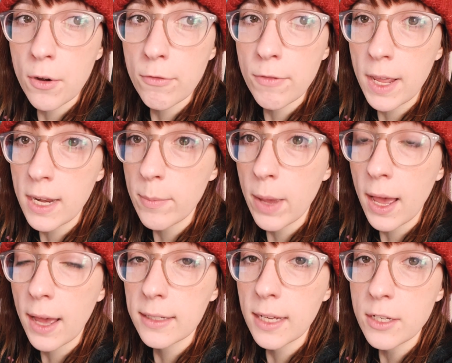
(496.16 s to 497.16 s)
Also
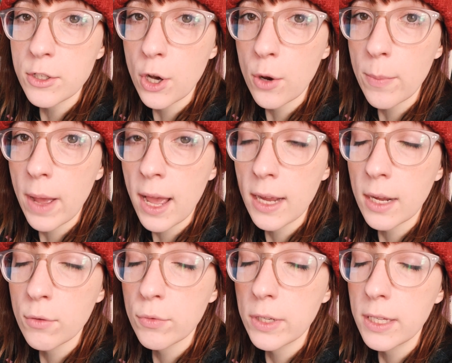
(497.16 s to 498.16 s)
fanny pack and
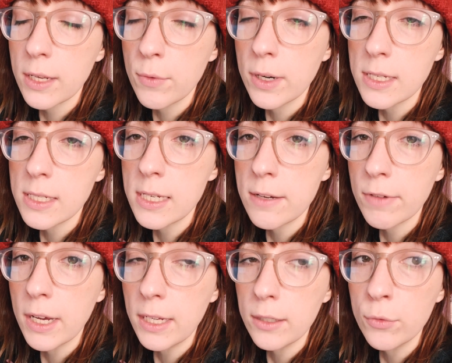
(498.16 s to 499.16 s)
tote bag, I really
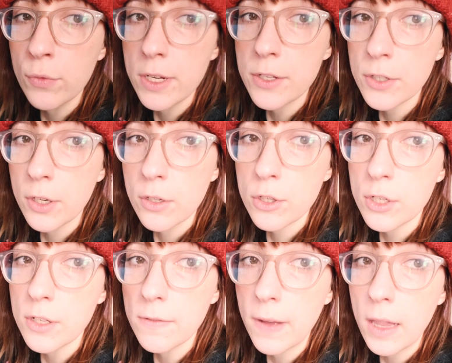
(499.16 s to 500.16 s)
want to see if I can
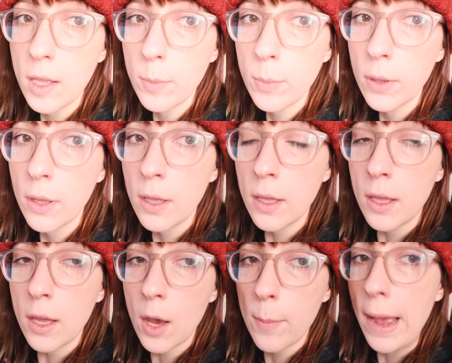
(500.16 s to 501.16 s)
research and develop
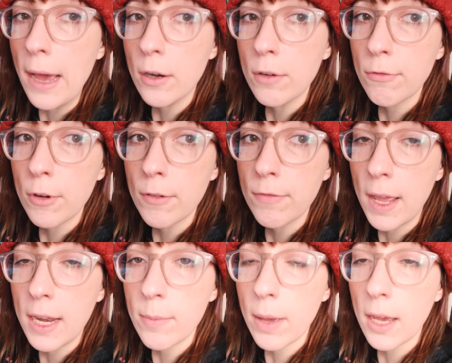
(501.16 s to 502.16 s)
a pattern
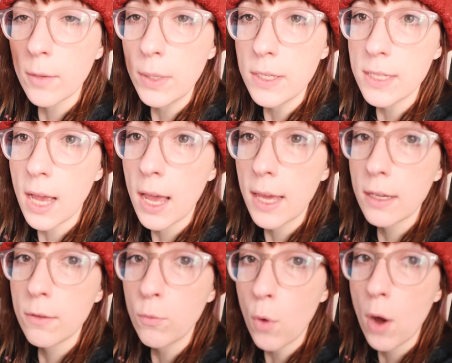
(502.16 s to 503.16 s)
for a fanny pack
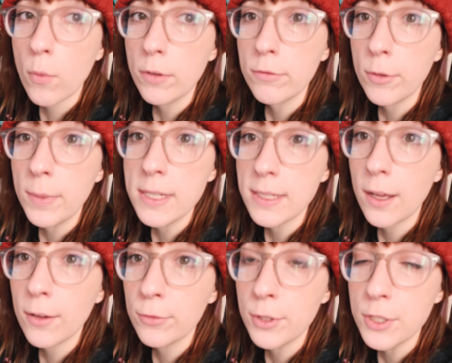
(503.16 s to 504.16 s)
because I want one
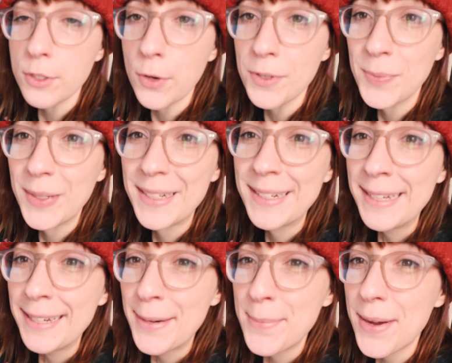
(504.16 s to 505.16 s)
for myself, which has
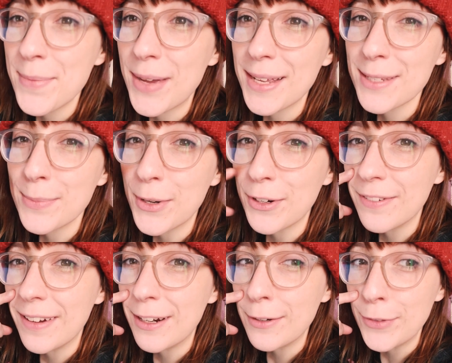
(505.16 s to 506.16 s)
always been my
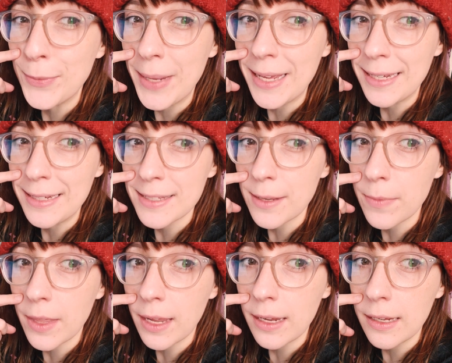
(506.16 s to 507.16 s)
best motivator for
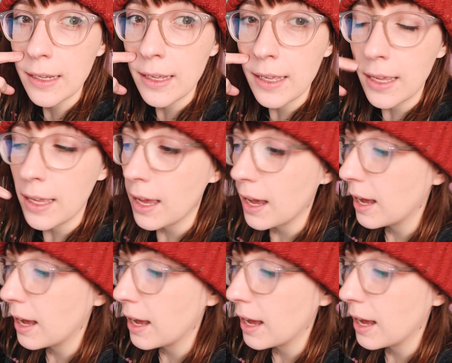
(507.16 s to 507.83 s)
making something.